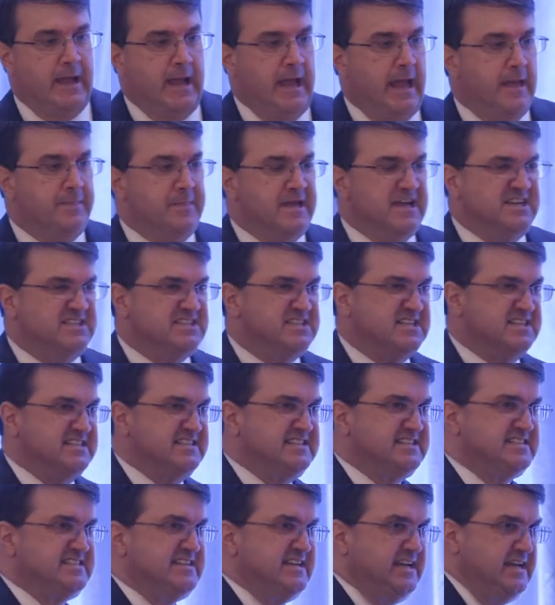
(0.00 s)
And they
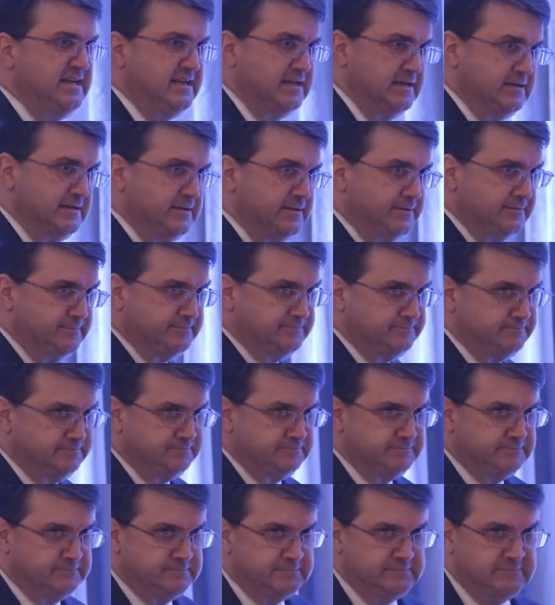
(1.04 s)
succeeded
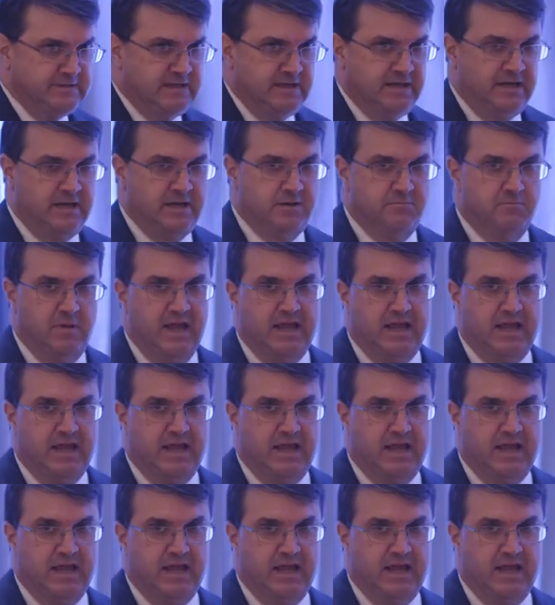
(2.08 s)
in